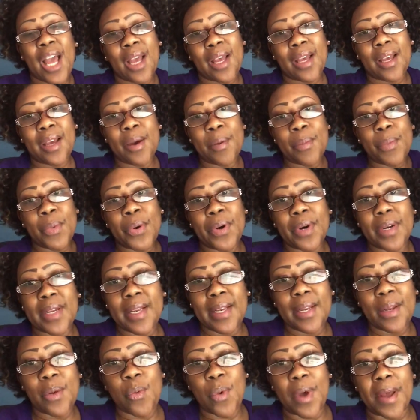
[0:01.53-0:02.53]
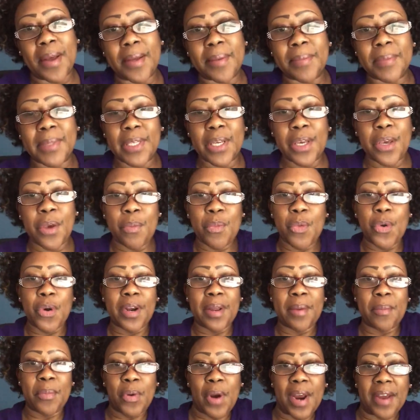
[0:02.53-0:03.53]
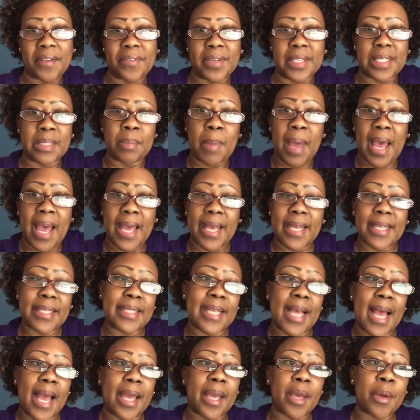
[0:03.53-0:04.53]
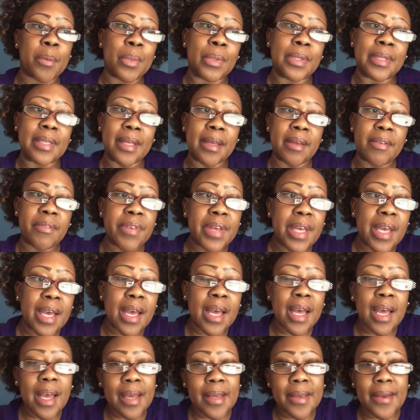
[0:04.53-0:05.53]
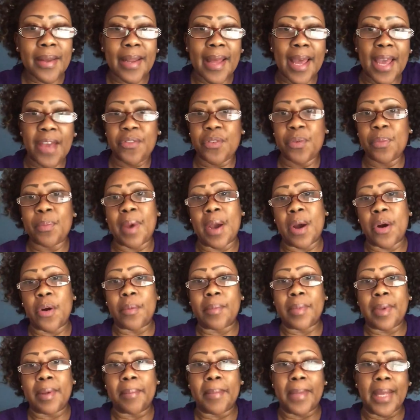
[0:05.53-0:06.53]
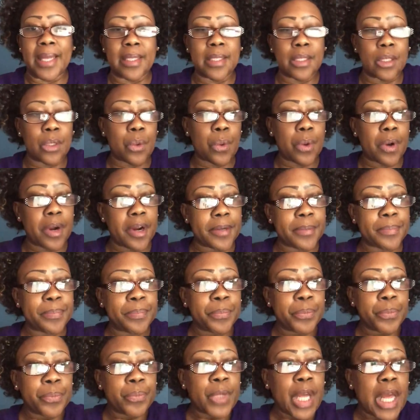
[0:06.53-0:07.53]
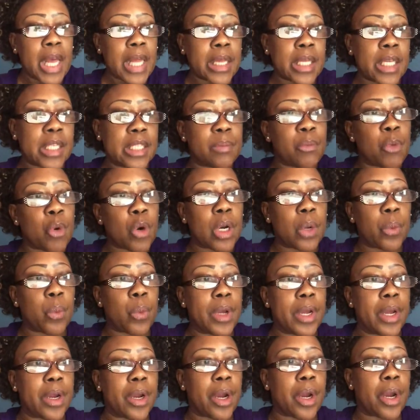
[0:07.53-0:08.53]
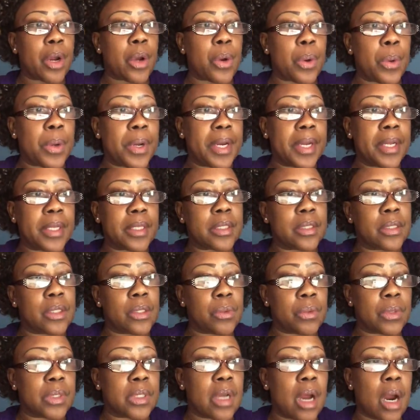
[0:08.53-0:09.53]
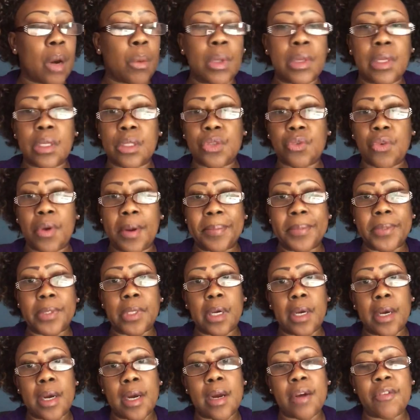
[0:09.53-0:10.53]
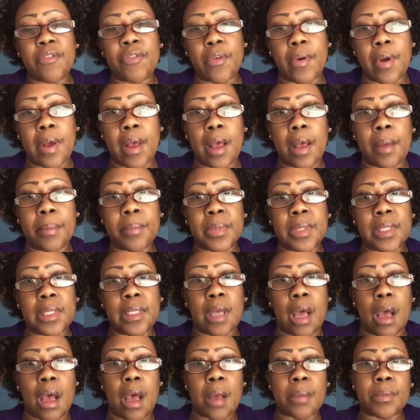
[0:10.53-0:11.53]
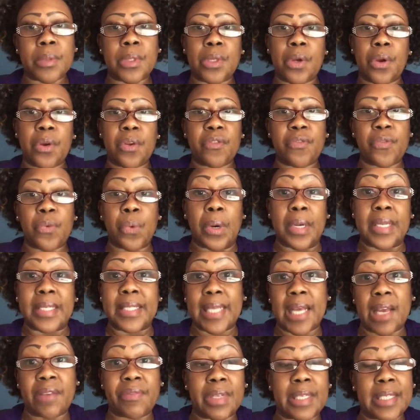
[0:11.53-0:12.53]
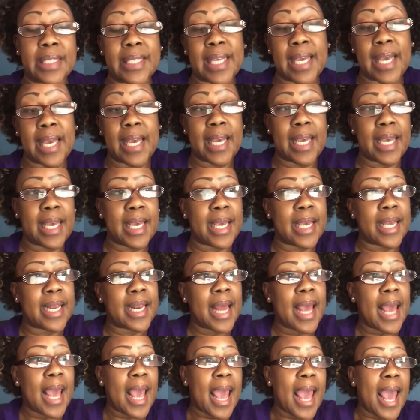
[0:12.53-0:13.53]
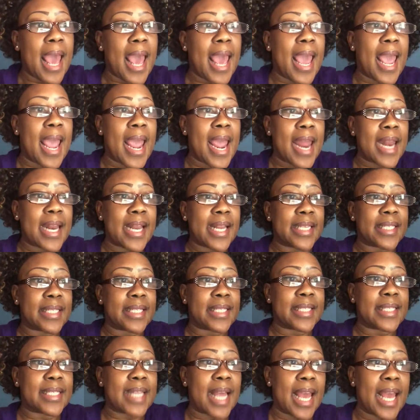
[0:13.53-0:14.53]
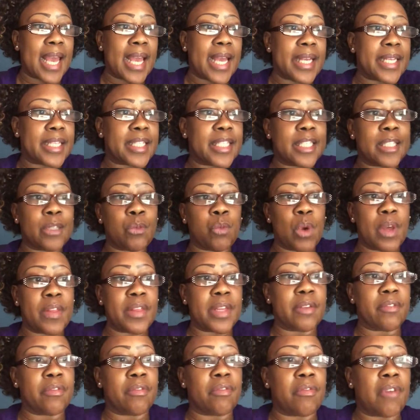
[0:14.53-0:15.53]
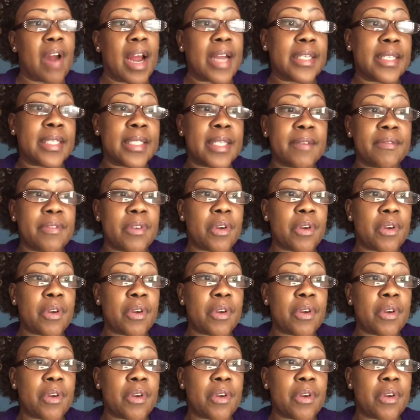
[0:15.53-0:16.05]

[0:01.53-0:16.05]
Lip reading: Good morning and welcome to your morning breakfast bites. I am Olivia, your life empowerment mentor. This morning we are going to start with a scripture from Psalms 34:17, and it states, when the righteous